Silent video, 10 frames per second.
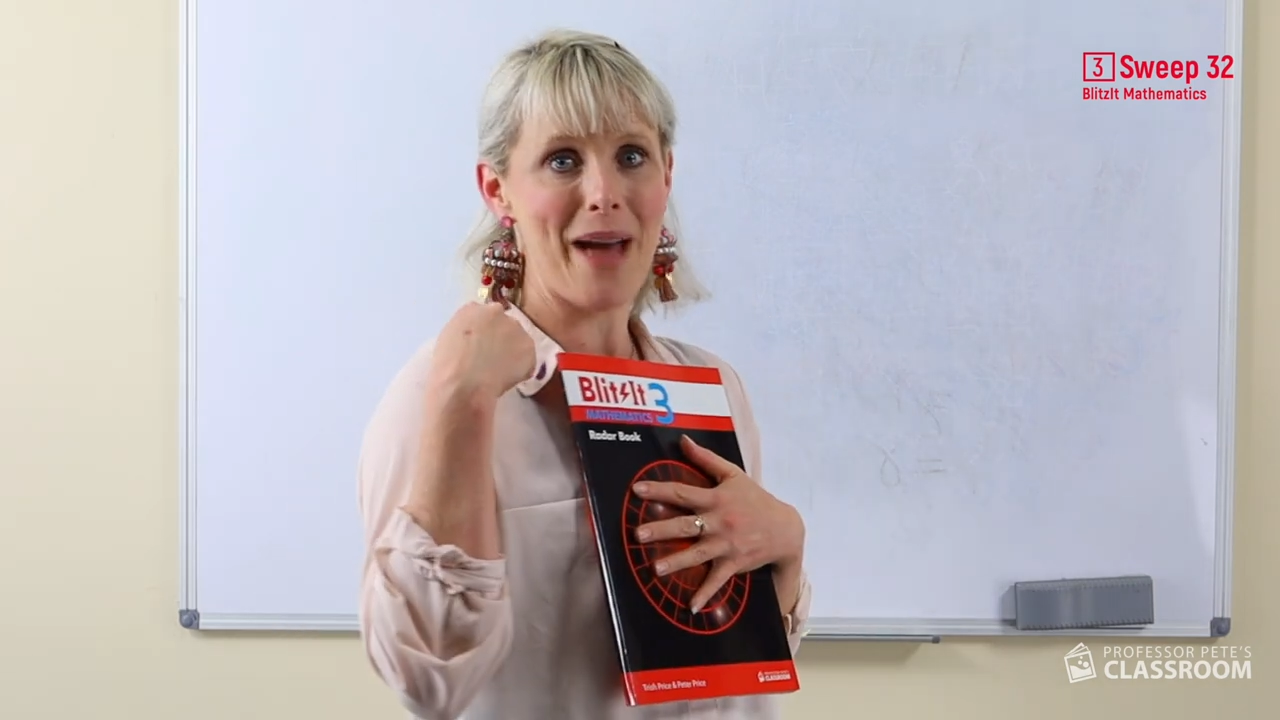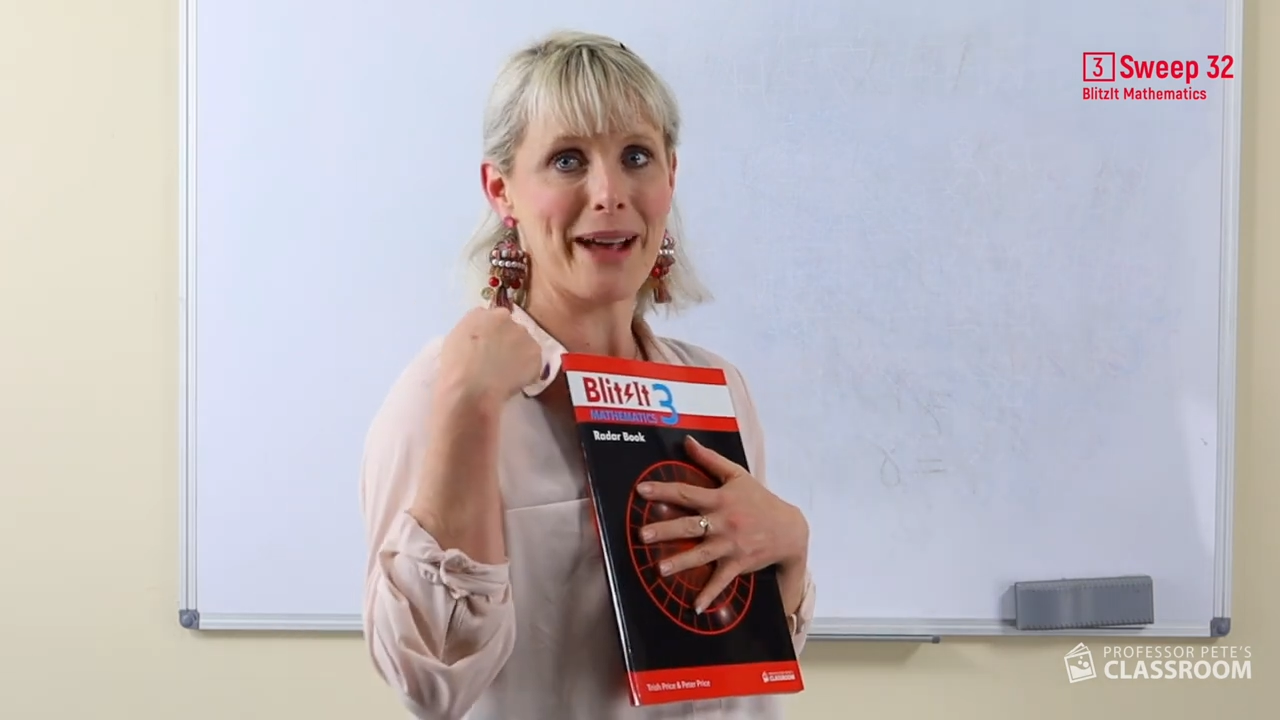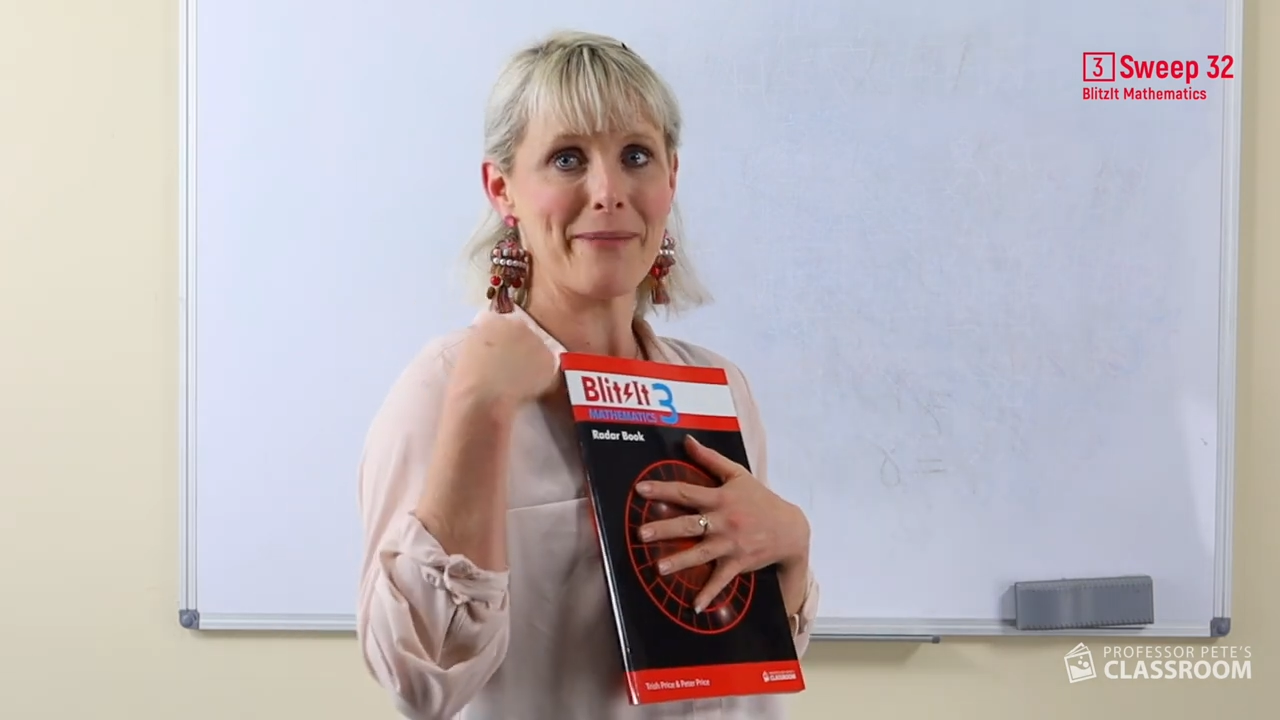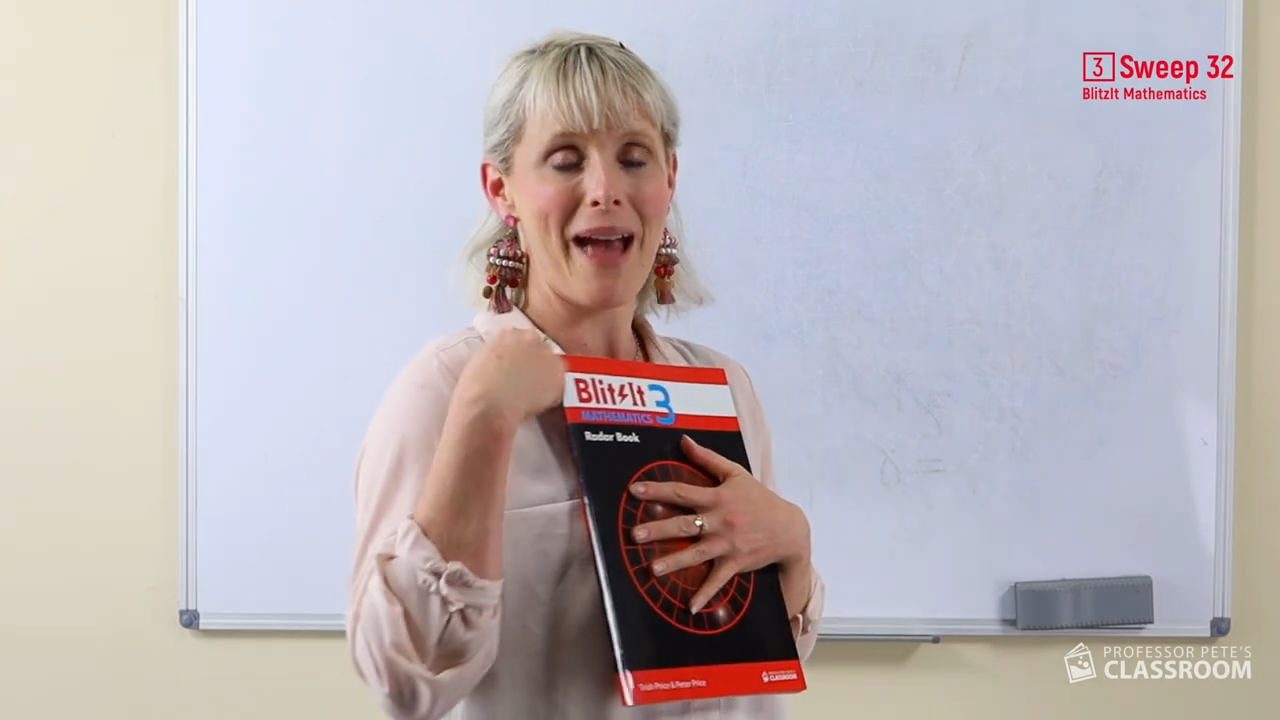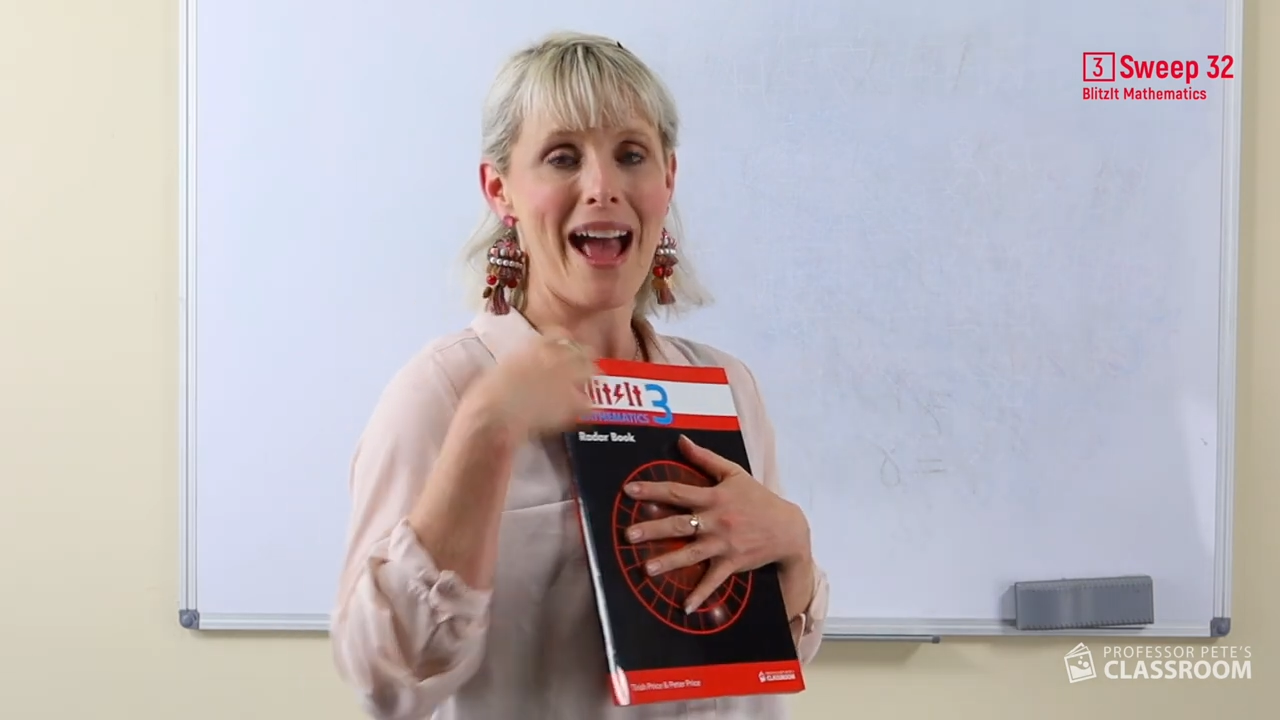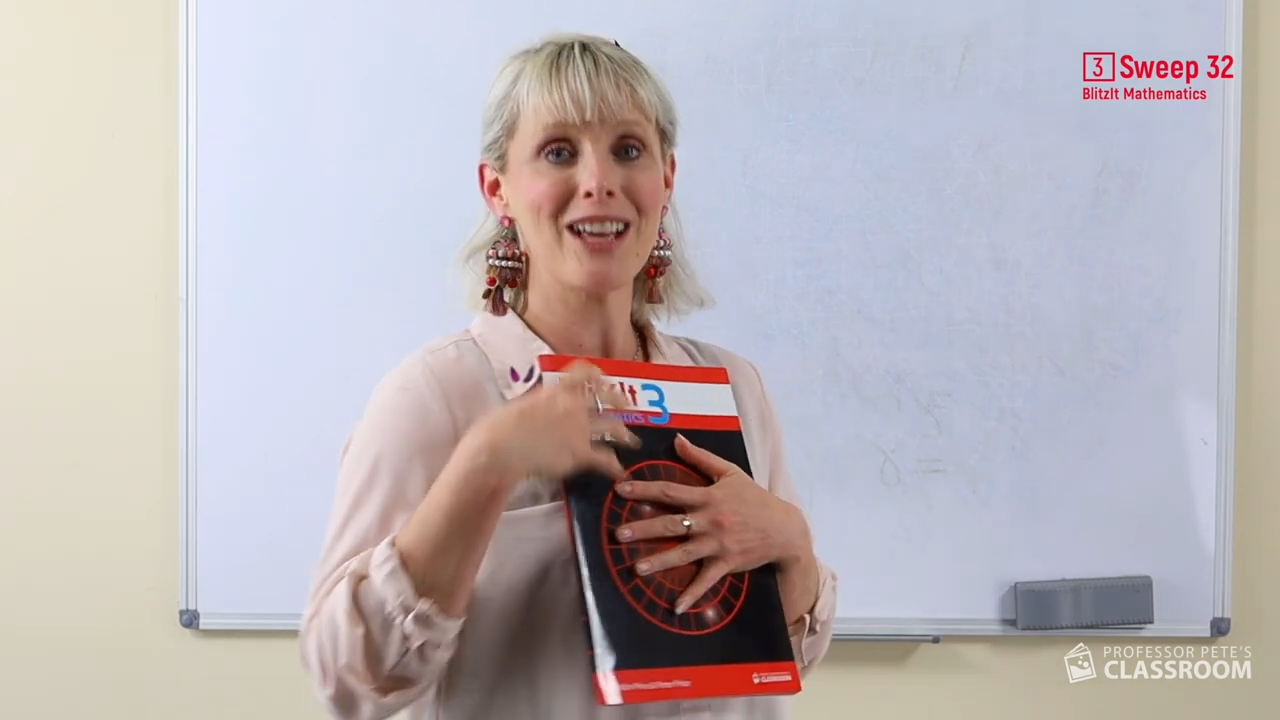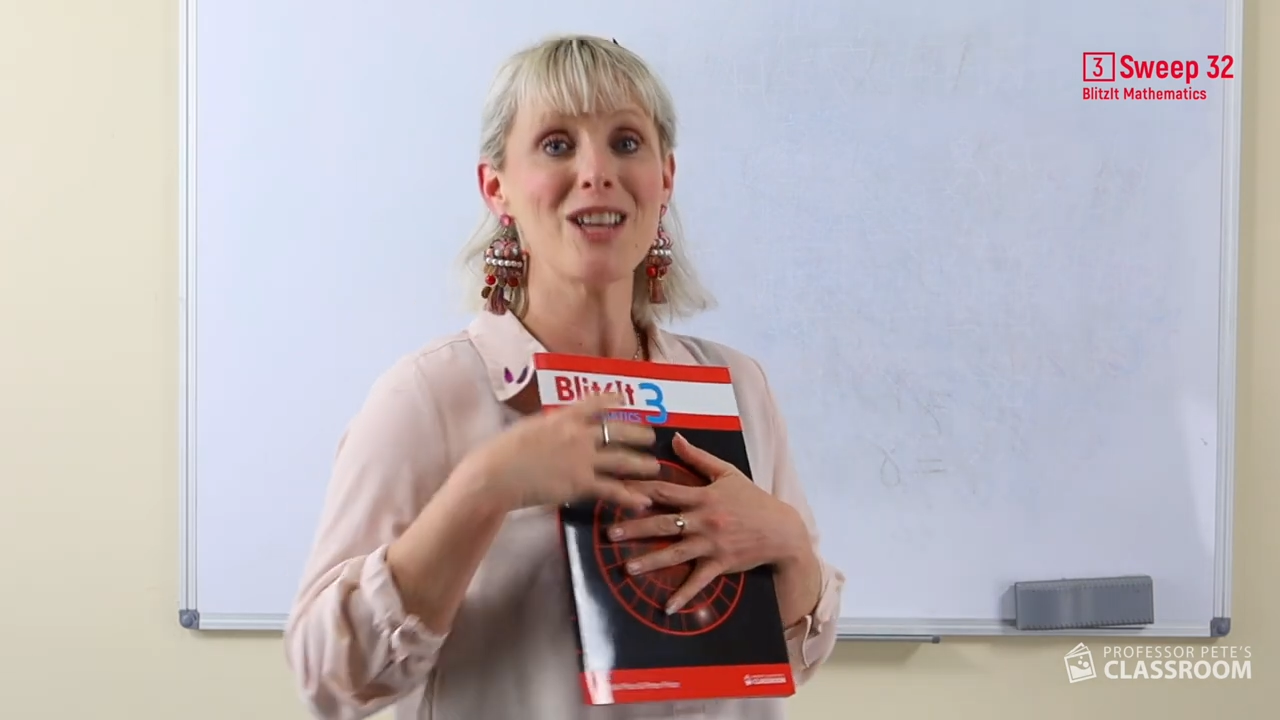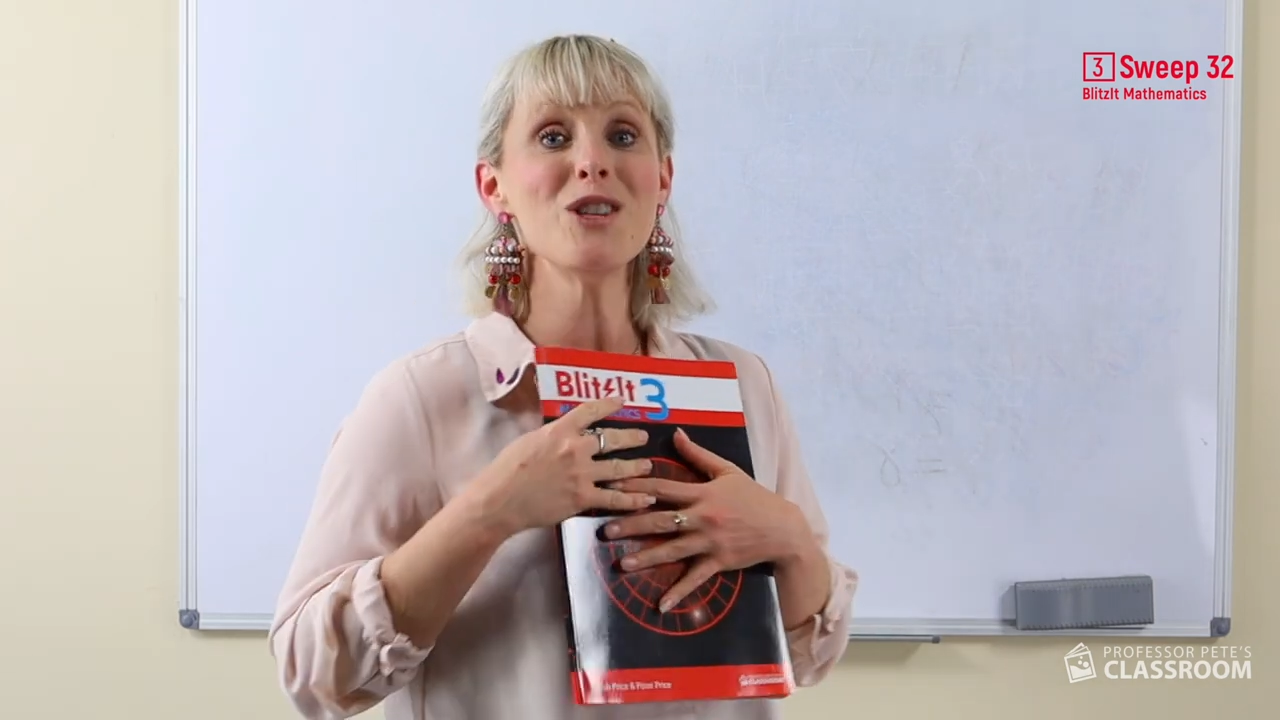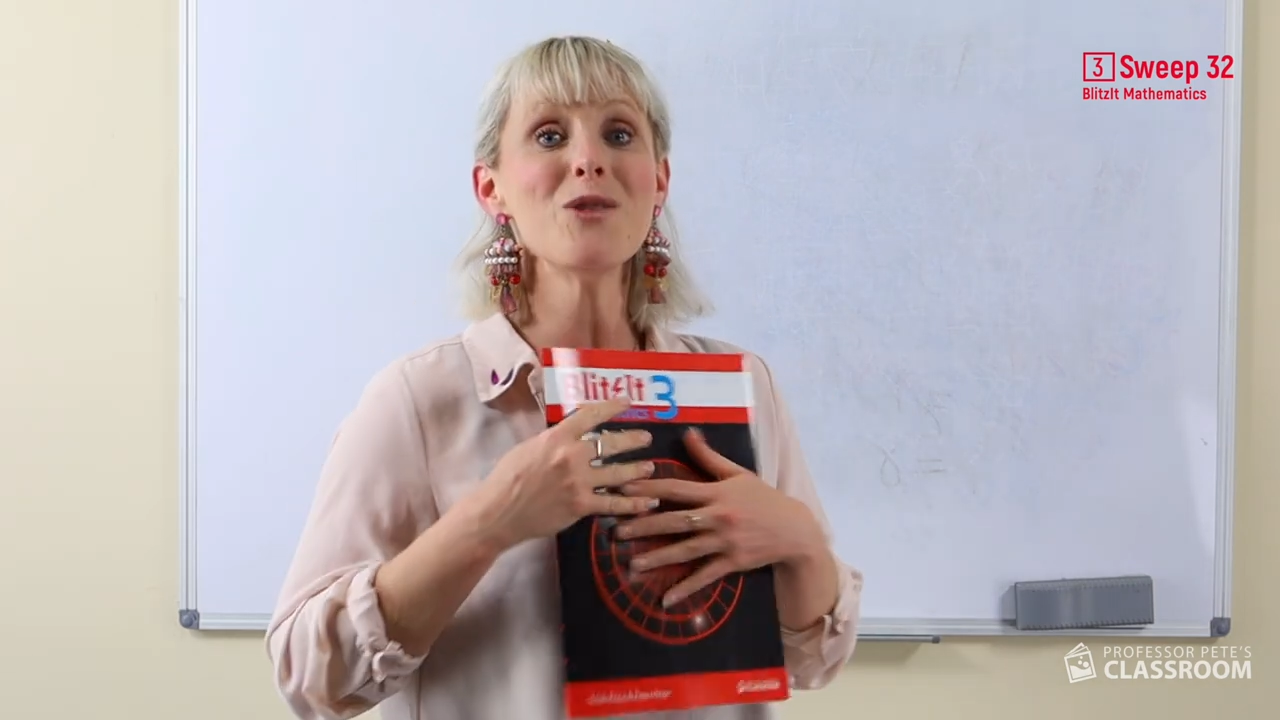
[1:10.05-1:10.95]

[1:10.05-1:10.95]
backpack,